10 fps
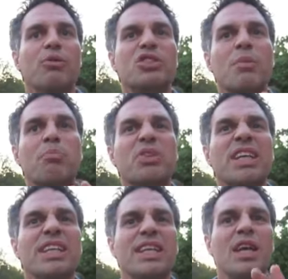It was
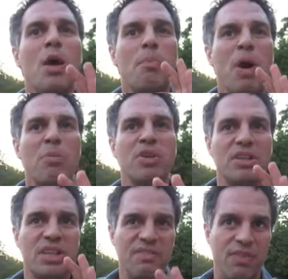completely
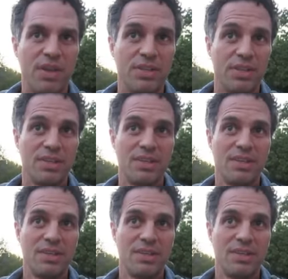publicly funded.